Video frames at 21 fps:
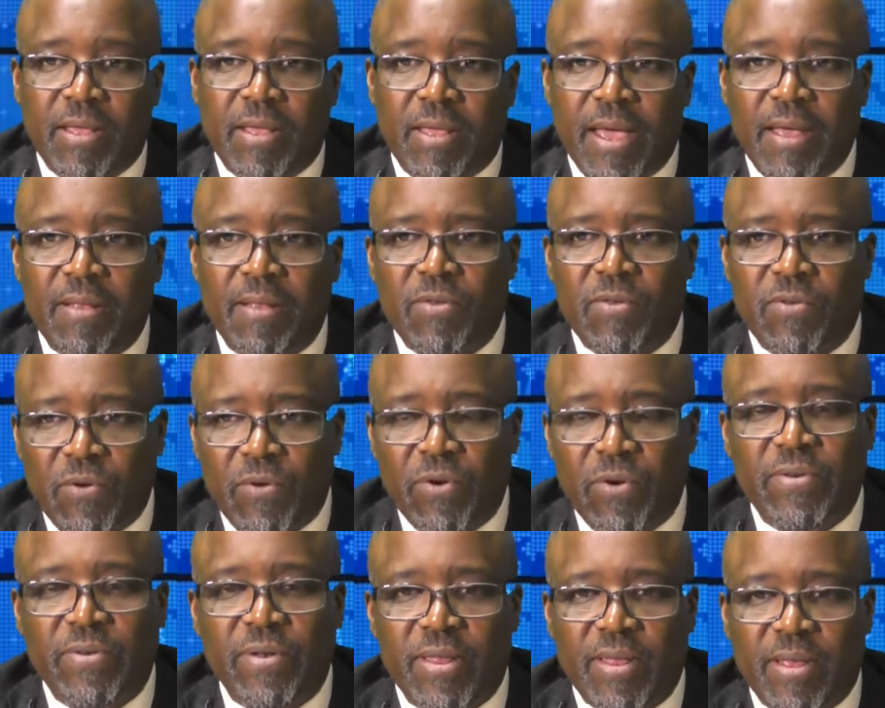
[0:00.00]

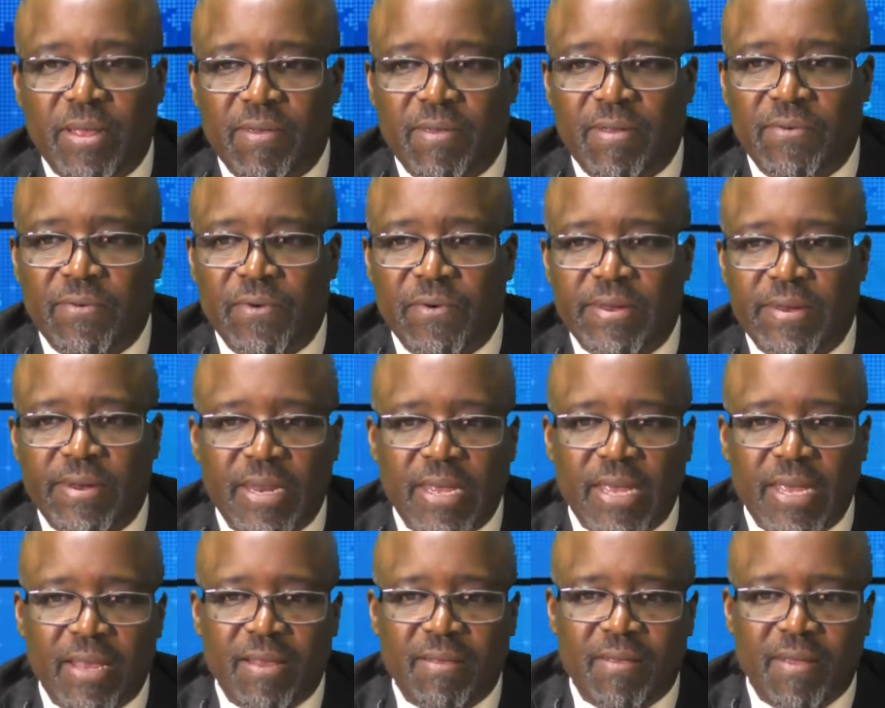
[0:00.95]
Usually the situation
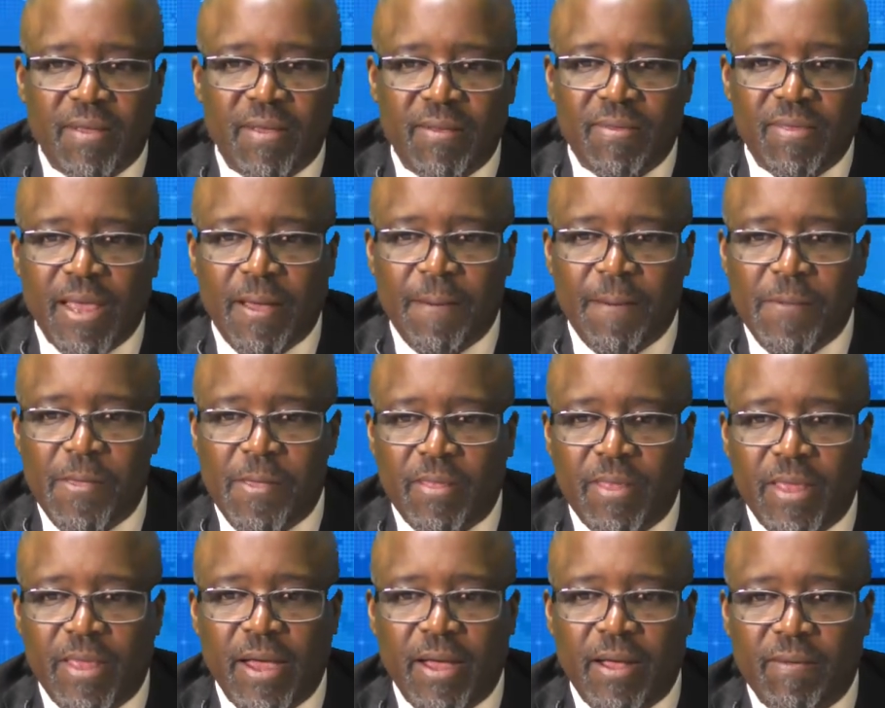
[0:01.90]
is there
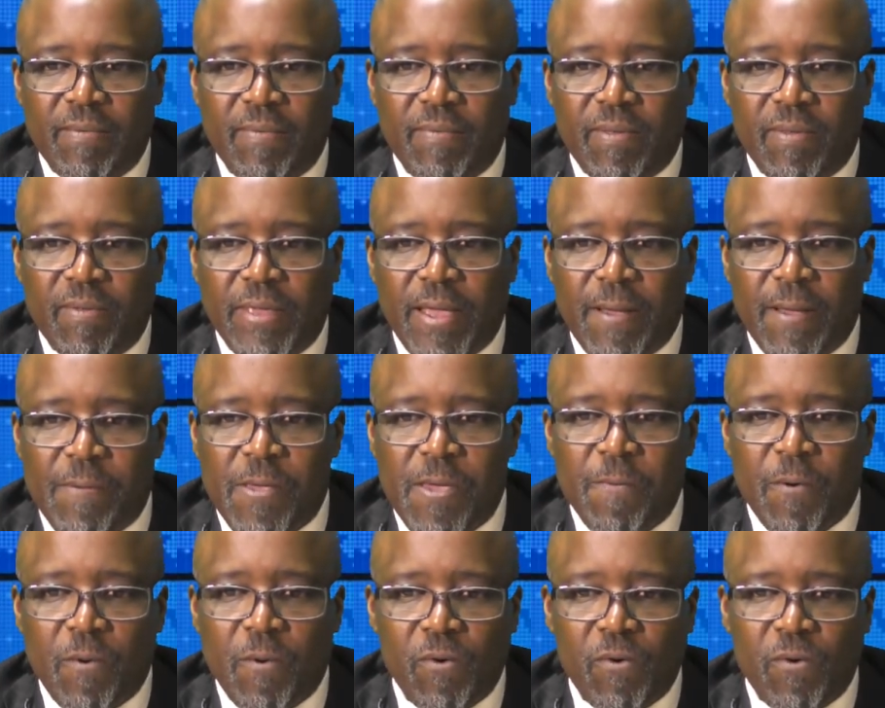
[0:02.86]
are
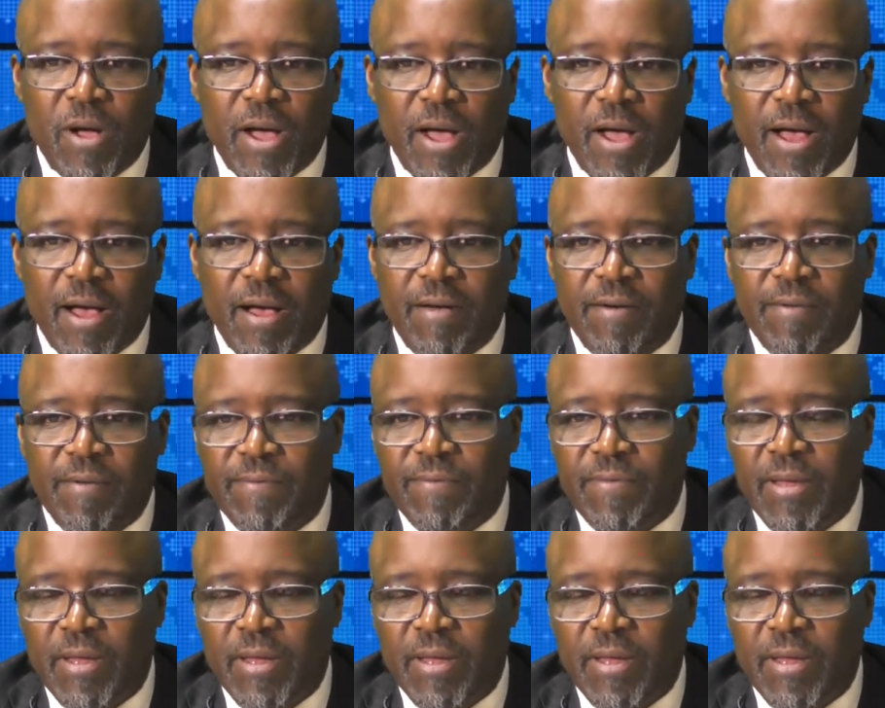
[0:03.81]
people who have